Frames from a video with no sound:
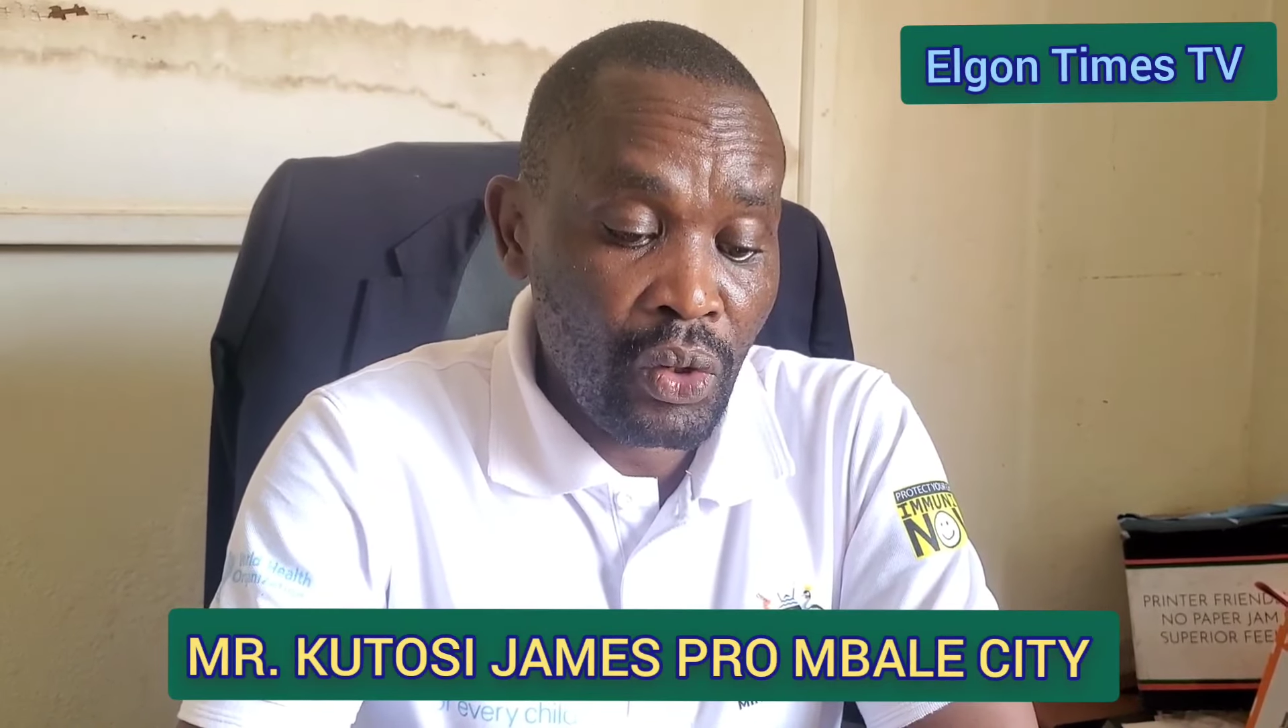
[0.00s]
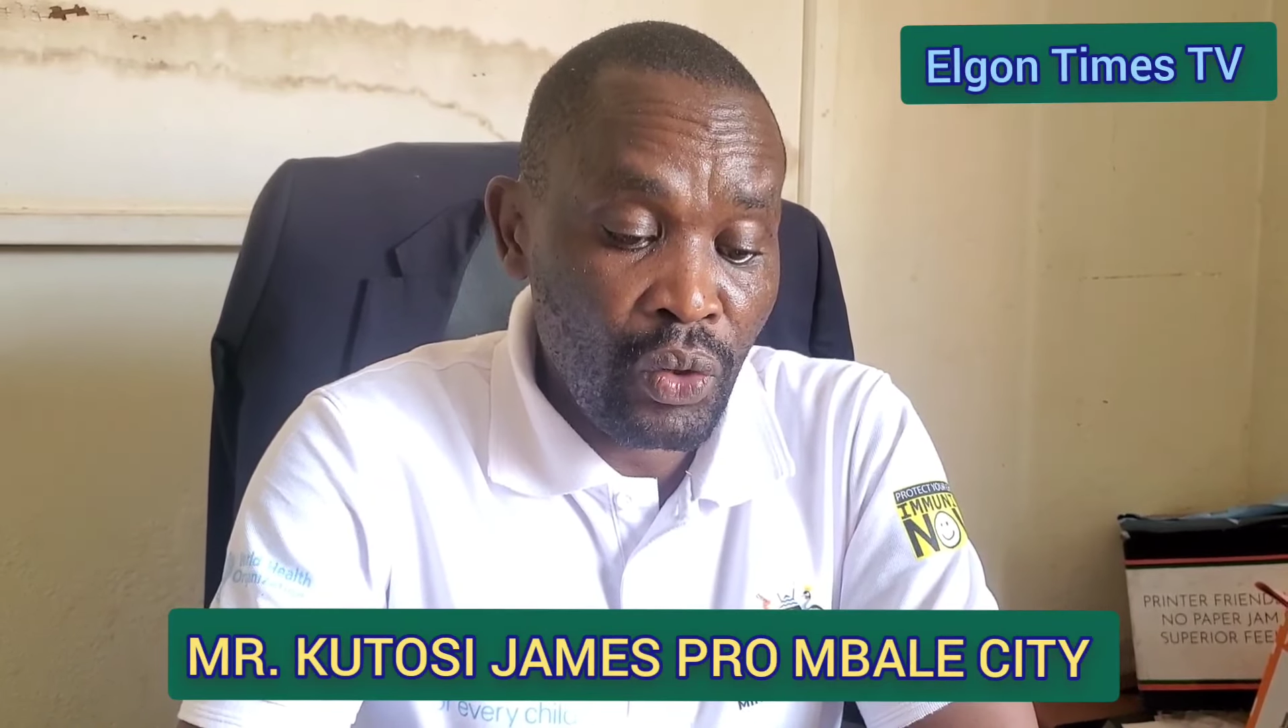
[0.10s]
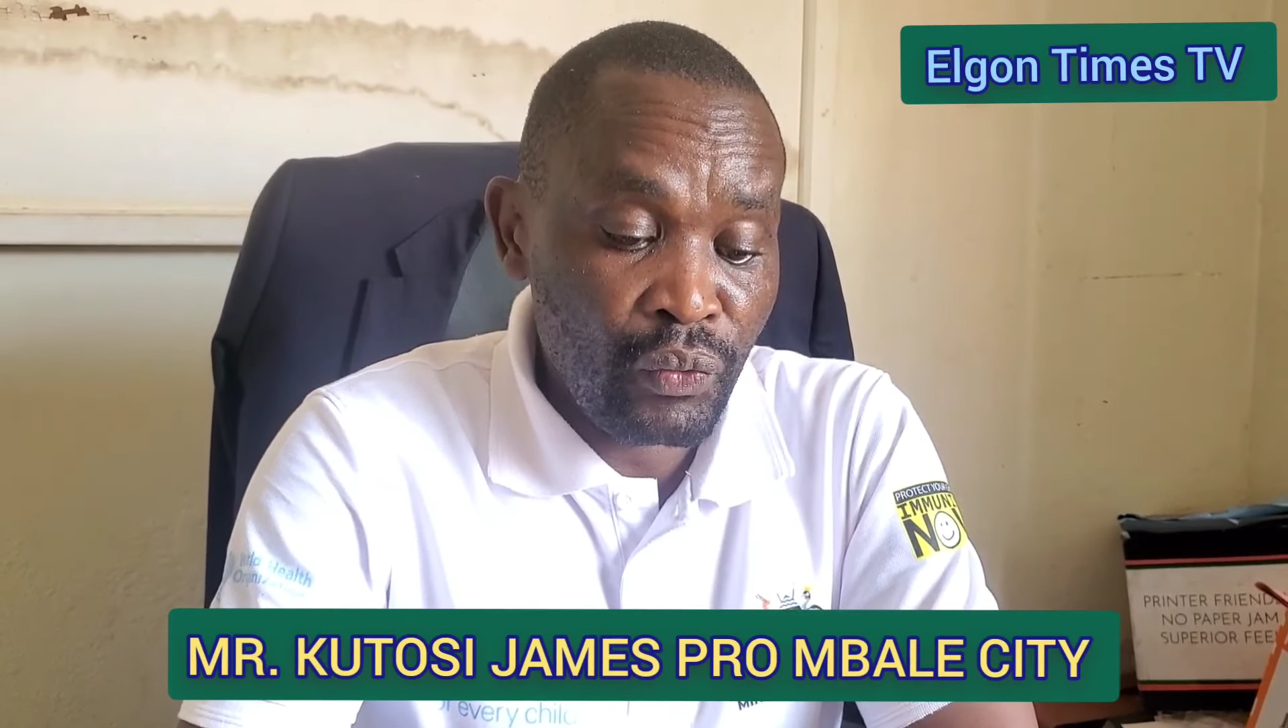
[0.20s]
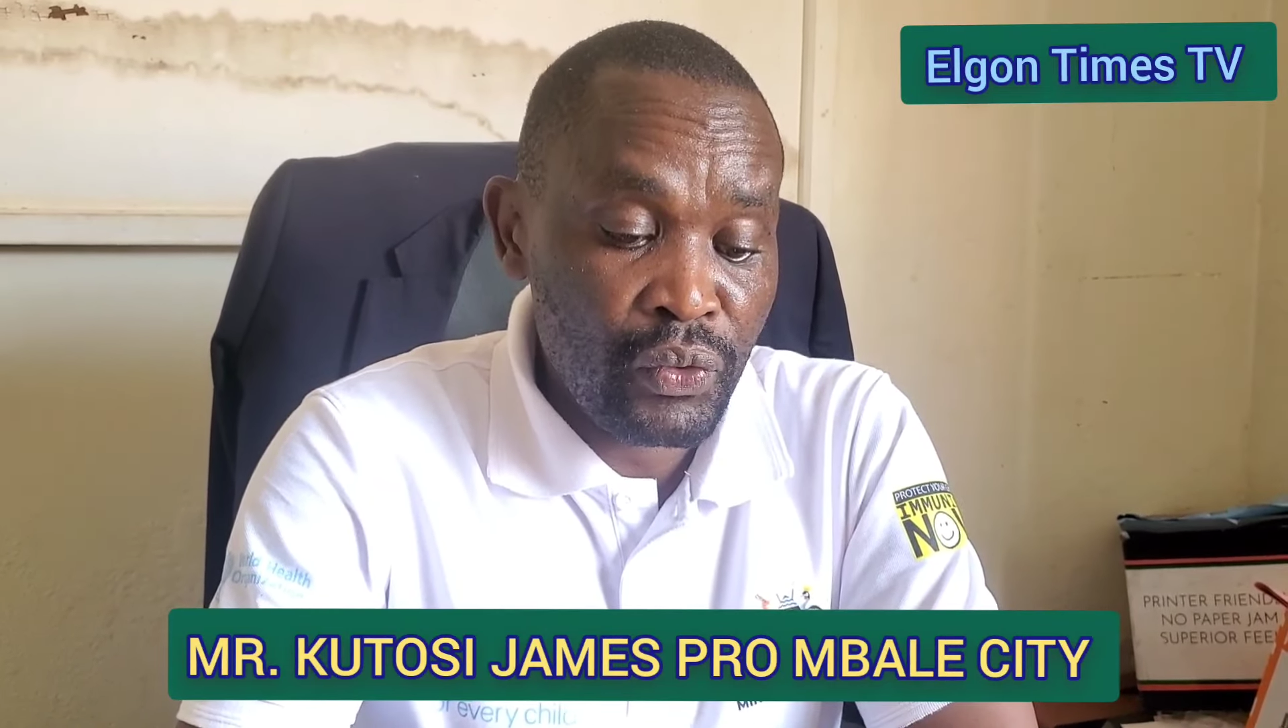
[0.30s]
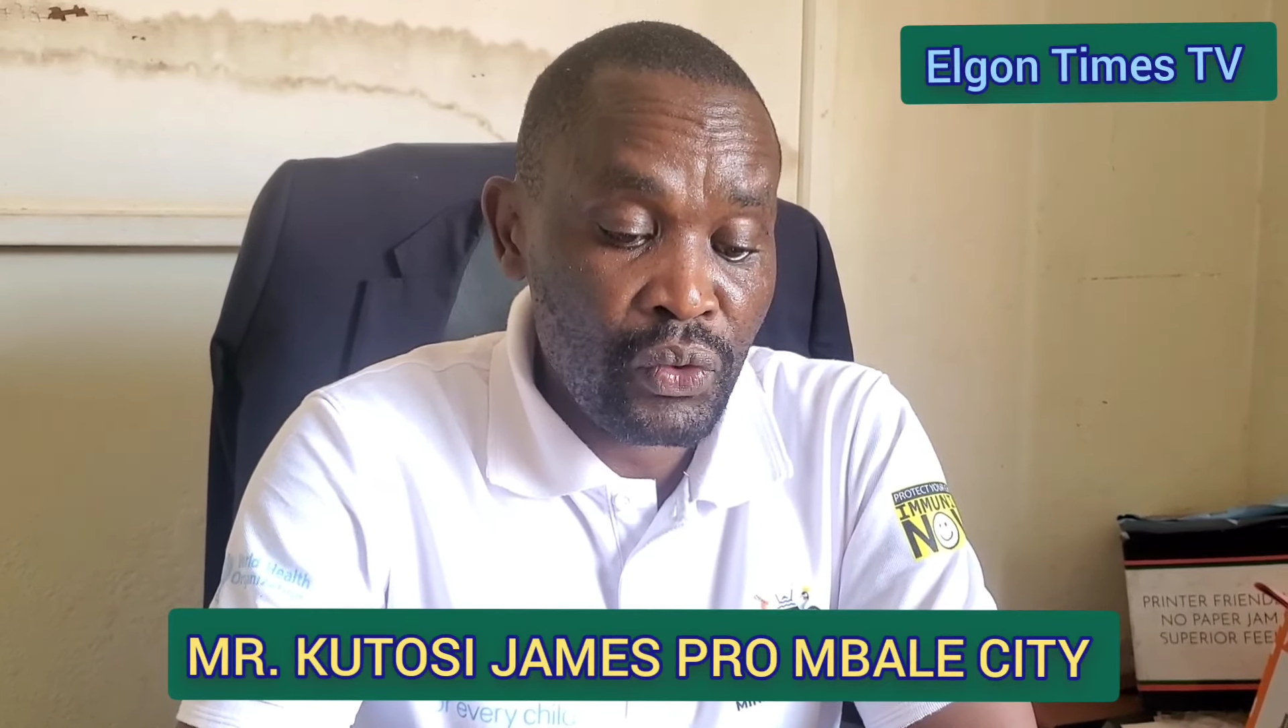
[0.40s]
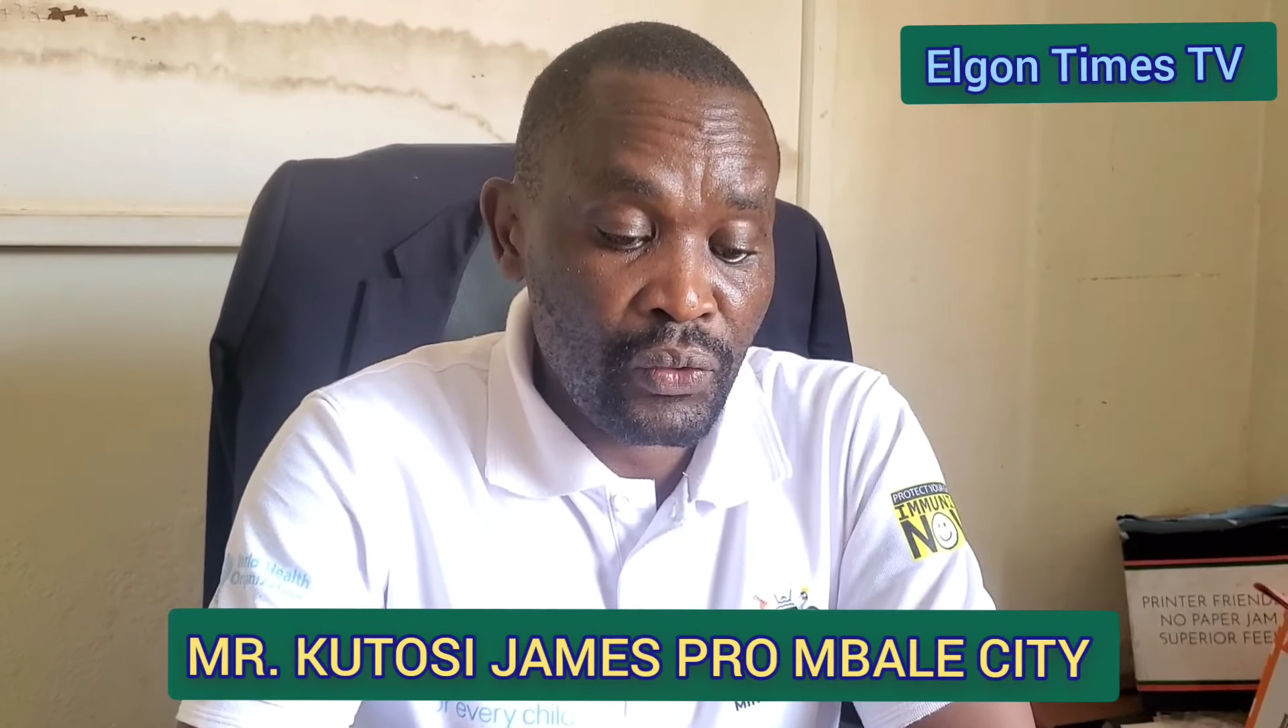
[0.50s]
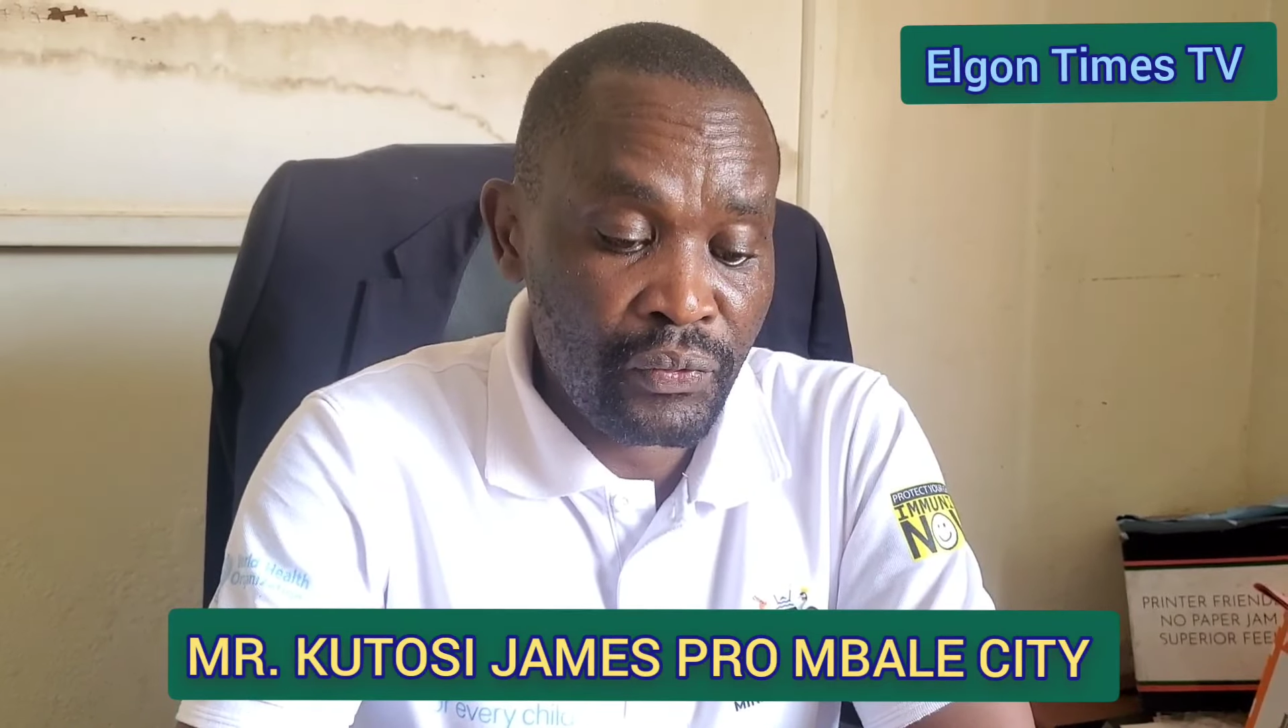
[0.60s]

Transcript: of so